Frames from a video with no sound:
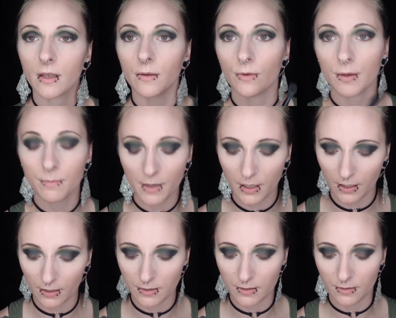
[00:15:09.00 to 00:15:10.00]
that right back
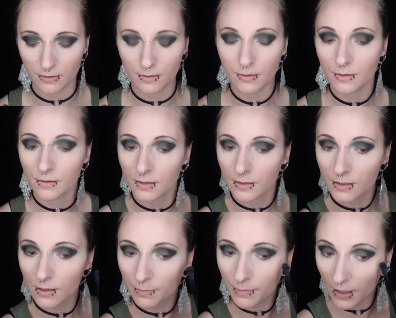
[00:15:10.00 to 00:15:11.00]
into the
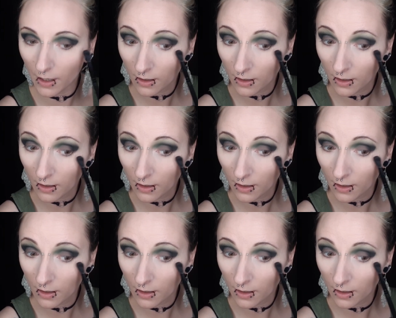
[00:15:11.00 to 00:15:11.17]
tip there.